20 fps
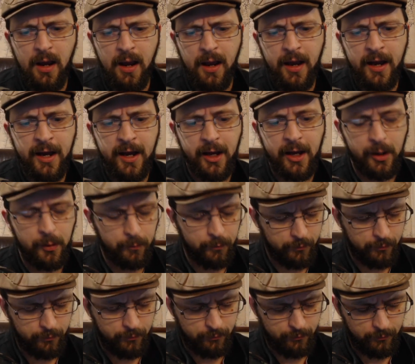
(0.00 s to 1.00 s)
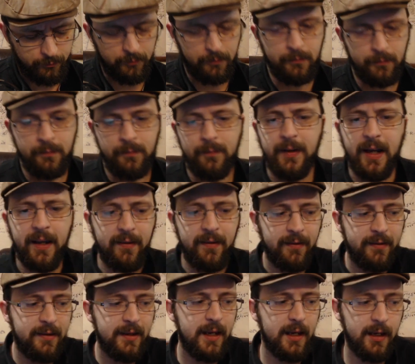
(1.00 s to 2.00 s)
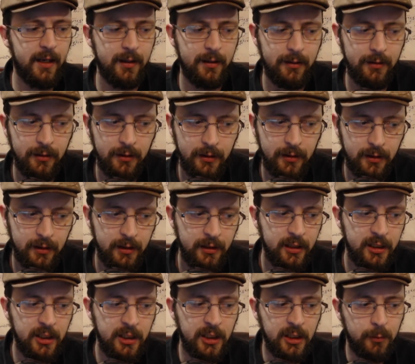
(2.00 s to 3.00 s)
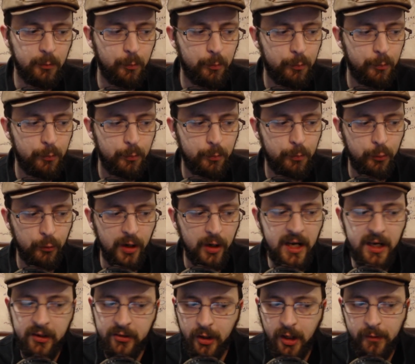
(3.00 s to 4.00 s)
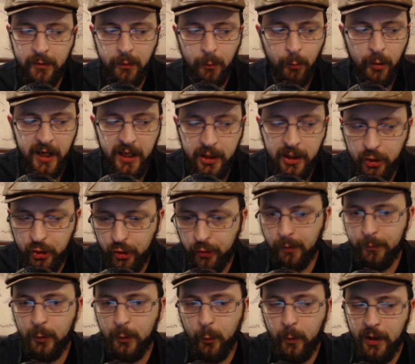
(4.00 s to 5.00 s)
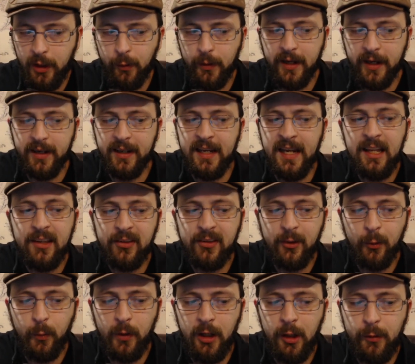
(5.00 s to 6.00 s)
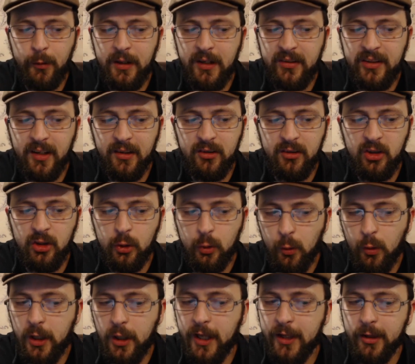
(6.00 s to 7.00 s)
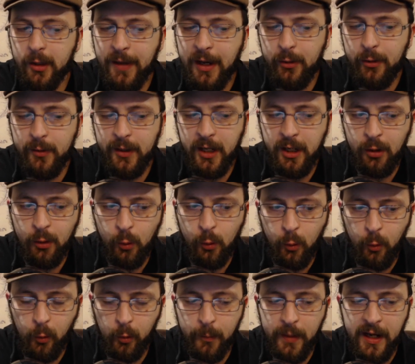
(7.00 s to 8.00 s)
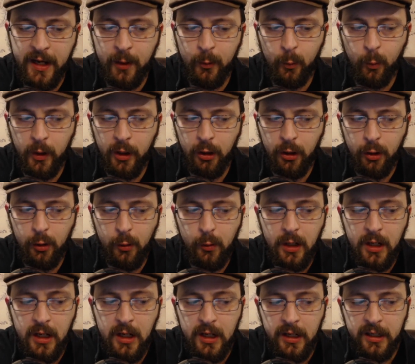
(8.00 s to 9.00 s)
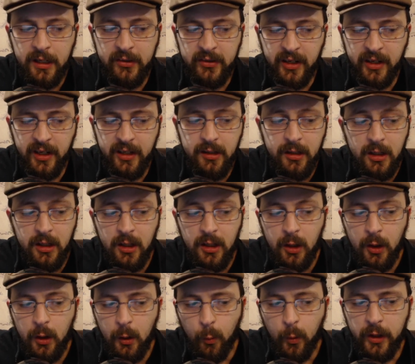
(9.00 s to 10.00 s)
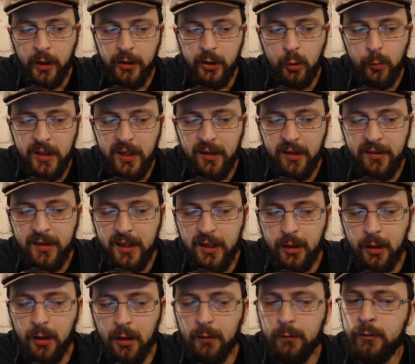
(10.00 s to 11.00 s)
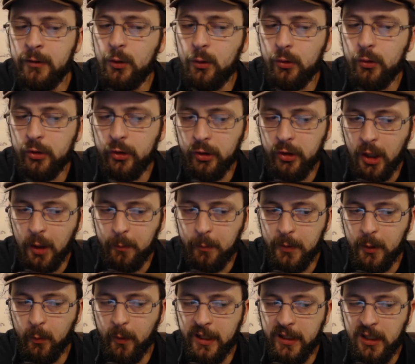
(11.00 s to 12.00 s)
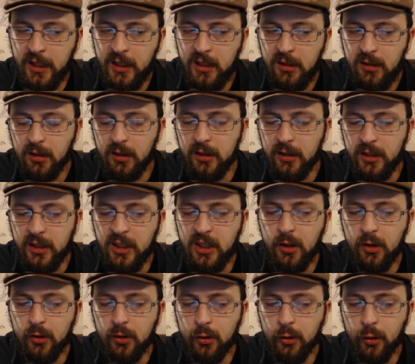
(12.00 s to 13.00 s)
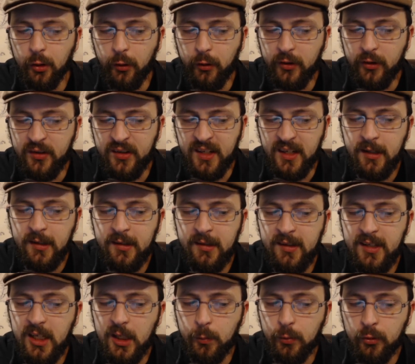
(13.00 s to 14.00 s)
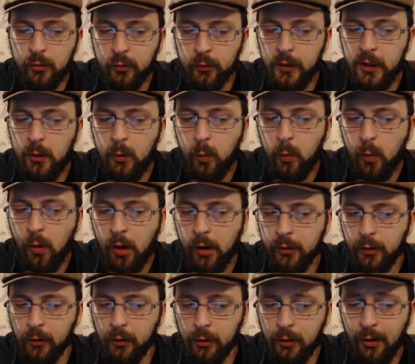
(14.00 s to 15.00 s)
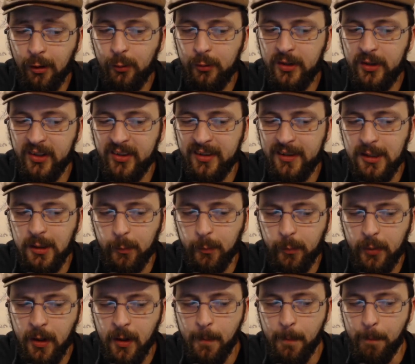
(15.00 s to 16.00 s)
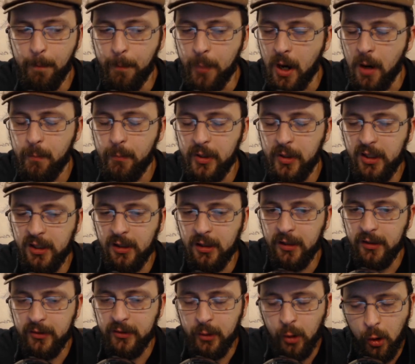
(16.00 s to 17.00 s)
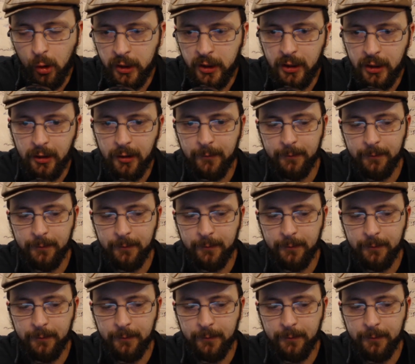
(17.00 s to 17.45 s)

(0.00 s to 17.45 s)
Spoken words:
And then he breaks off a branch from the willow and hits the willow, and he says, "You let them out again, old man Willow," he said. "What you be a-thinking of, you should not be waking. Eat earth, dig deep, drink water, go to sleep. Bombadil is talking."